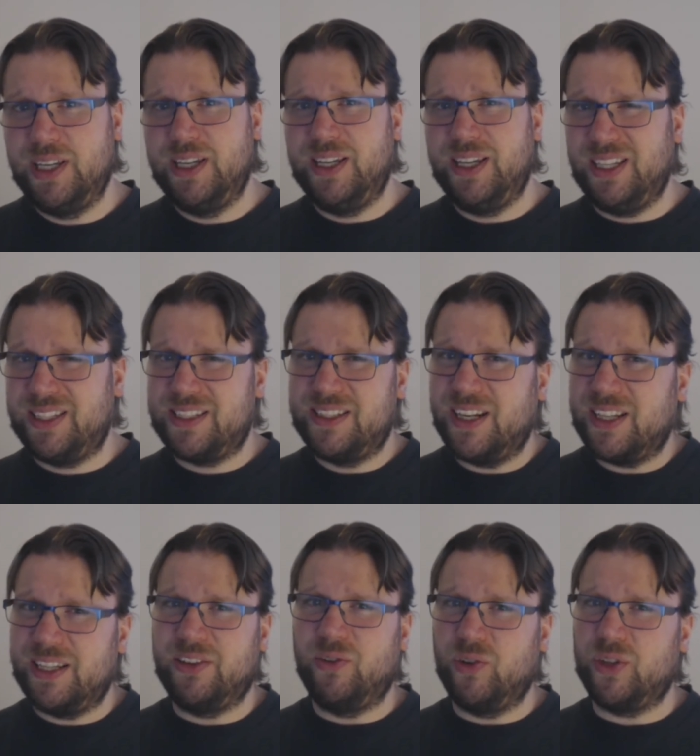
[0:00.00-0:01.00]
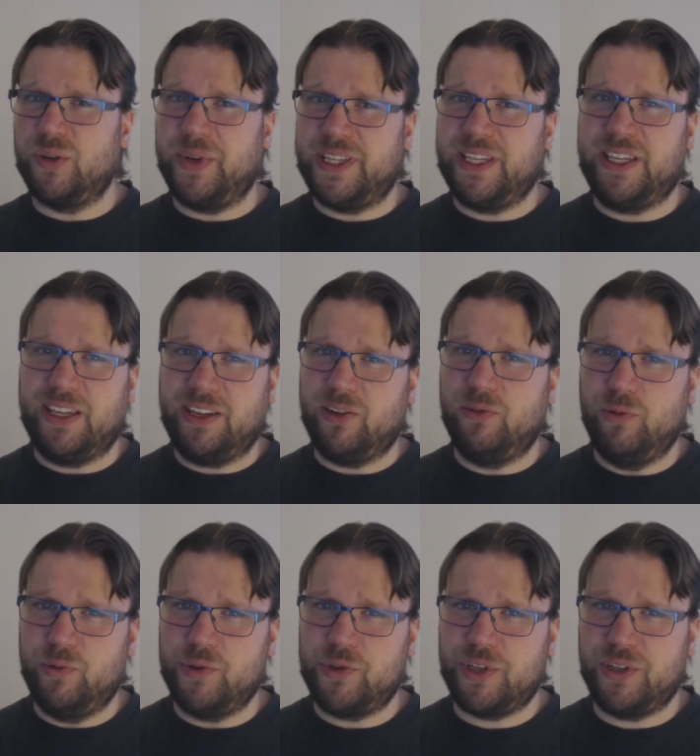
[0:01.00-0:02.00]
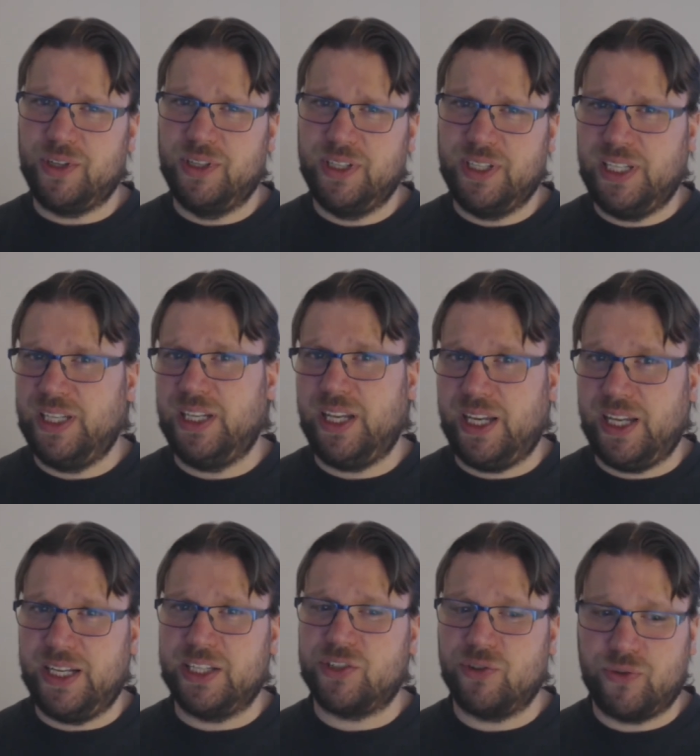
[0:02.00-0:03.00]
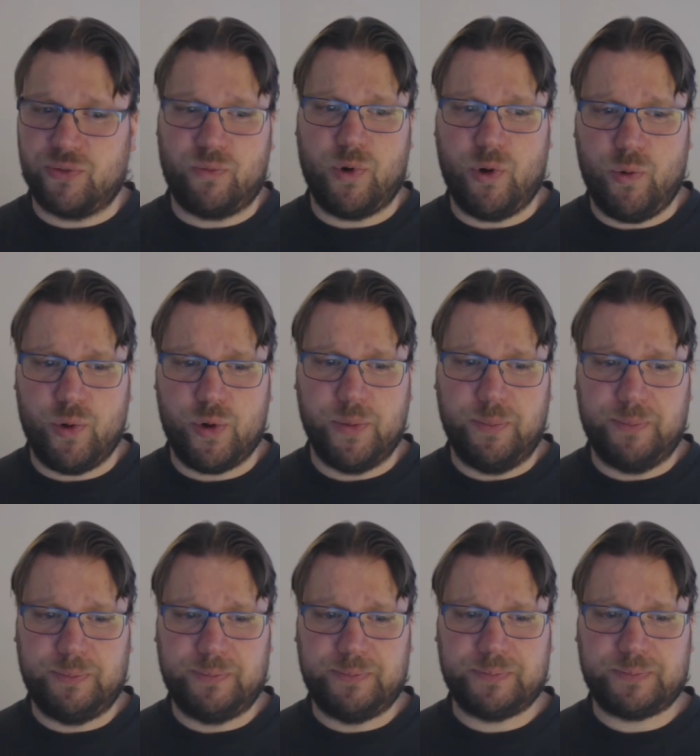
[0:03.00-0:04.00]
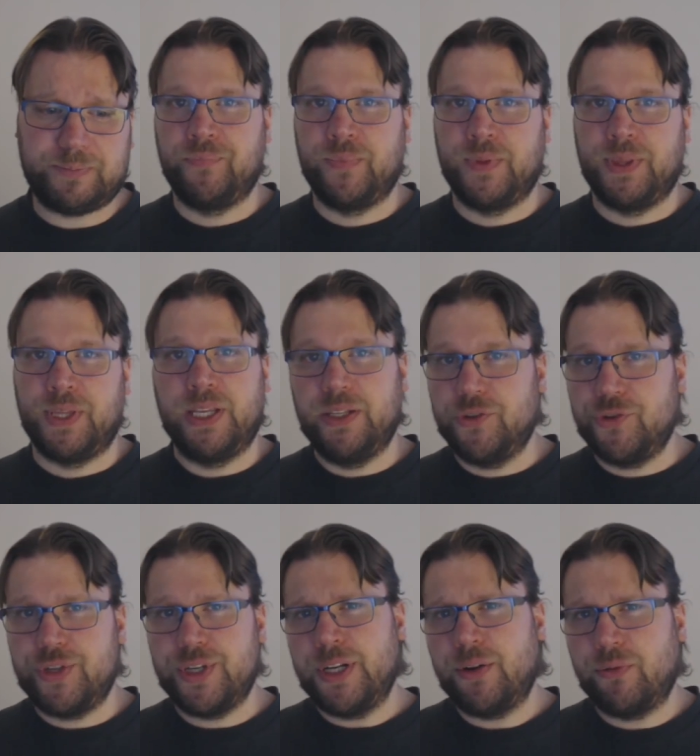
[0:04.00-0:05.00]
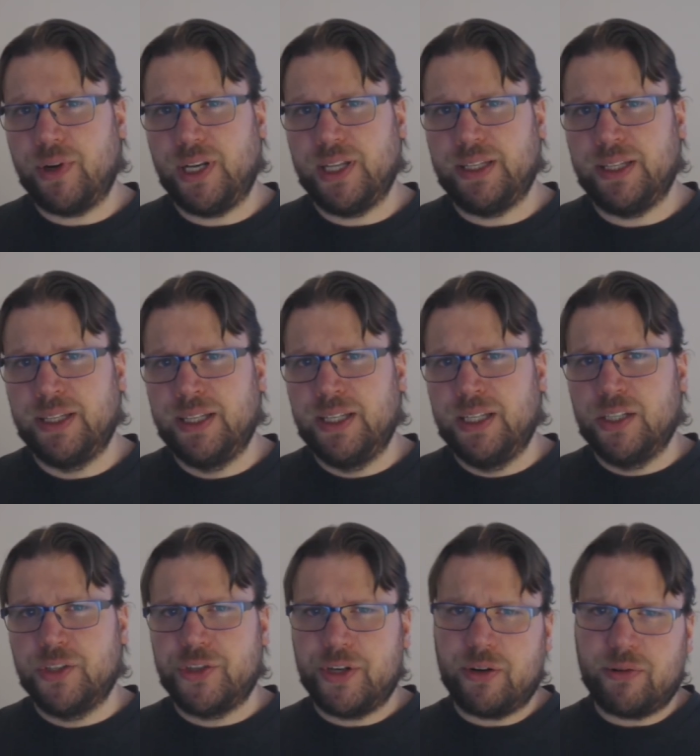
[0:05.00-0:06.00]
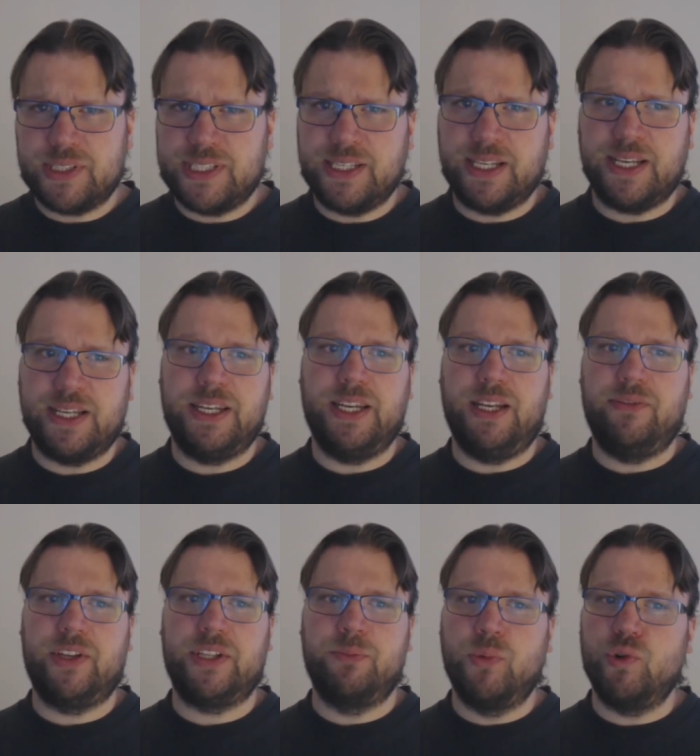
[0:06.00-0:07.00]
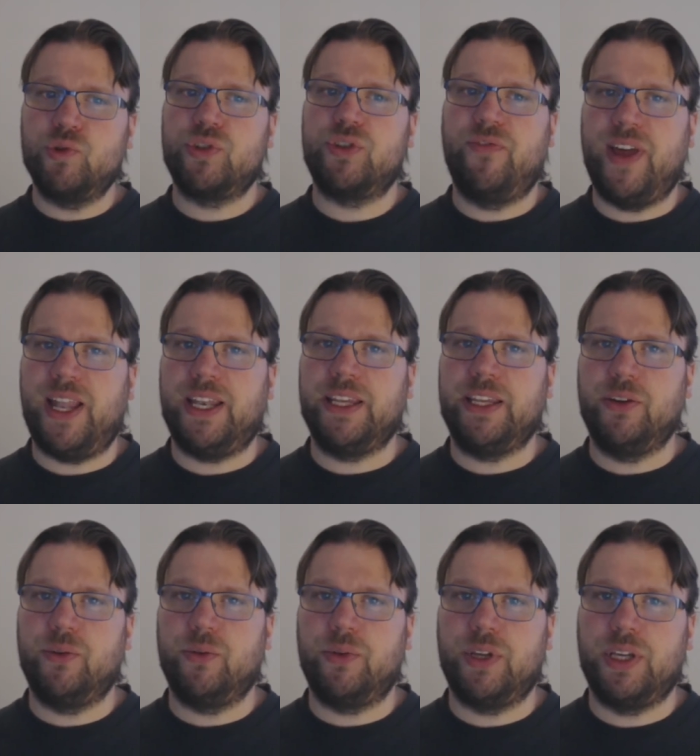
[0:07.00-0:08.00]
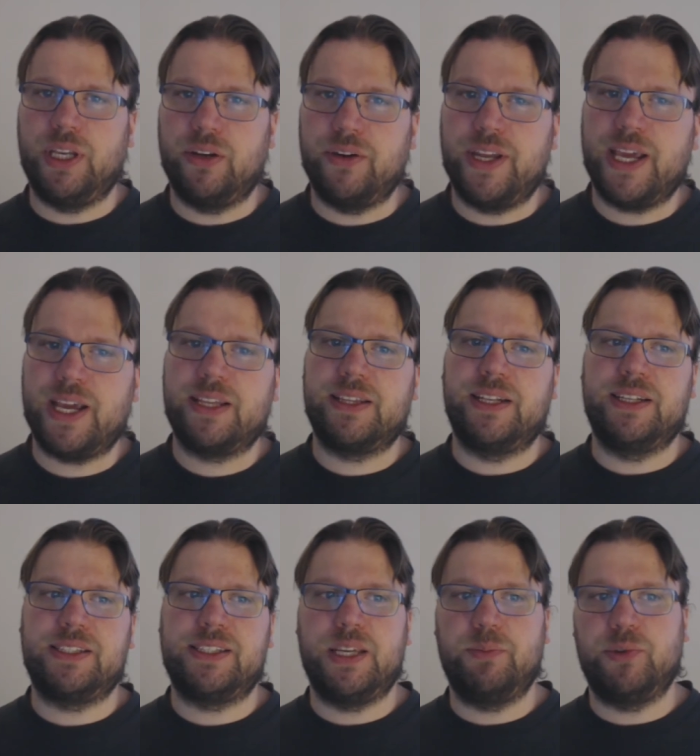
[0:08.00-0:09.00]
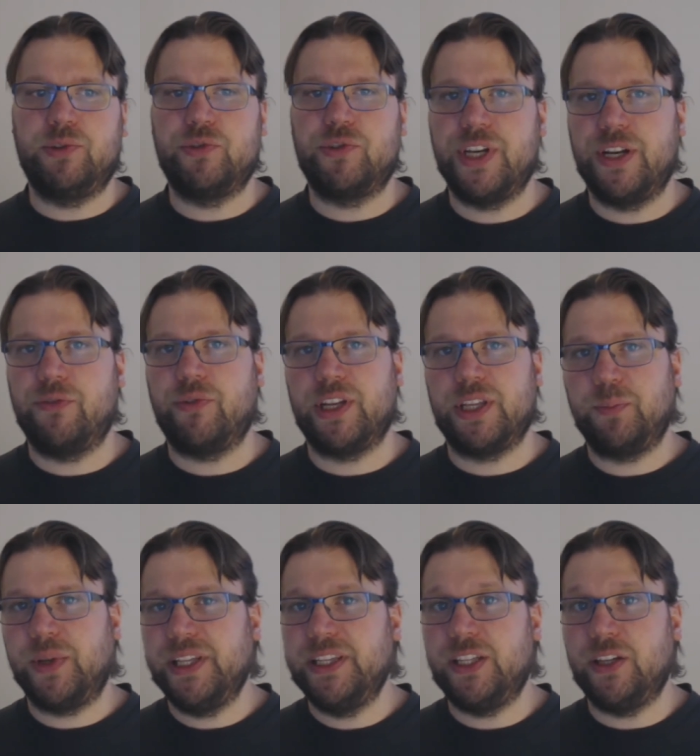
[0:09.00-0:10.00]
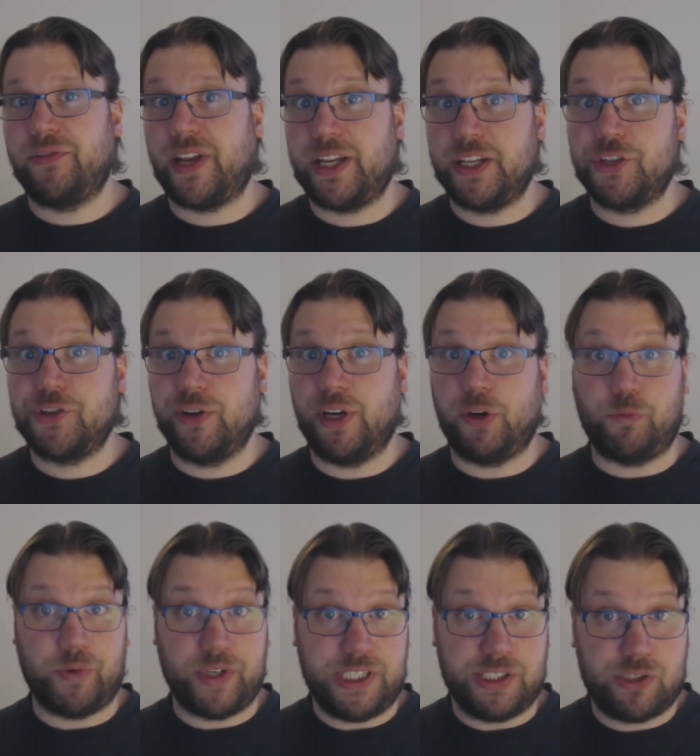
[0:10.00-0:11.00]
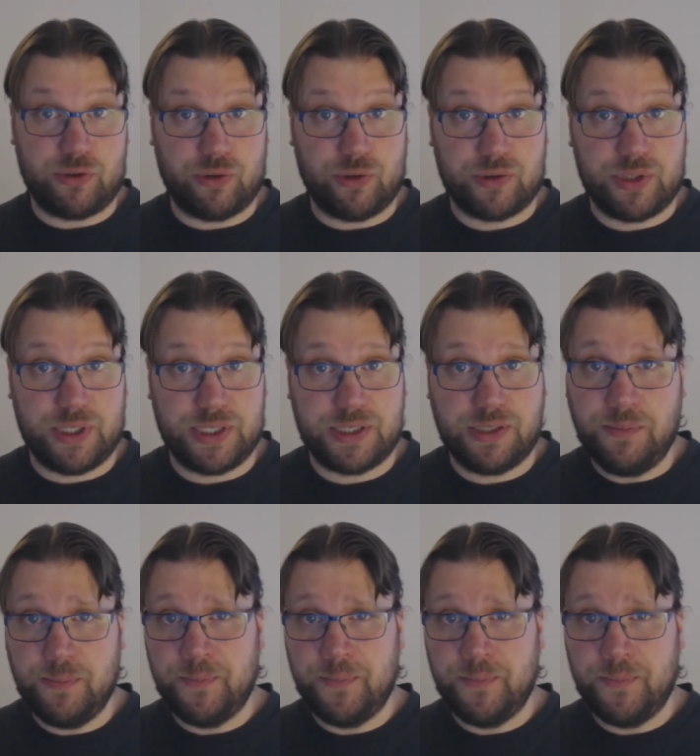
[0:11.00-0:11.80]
it's not an automatic inclusion in a N'Zoth Rogue. Generally, Sherazin can deliver the most value in a deck that is able to generate plenty of additional resources.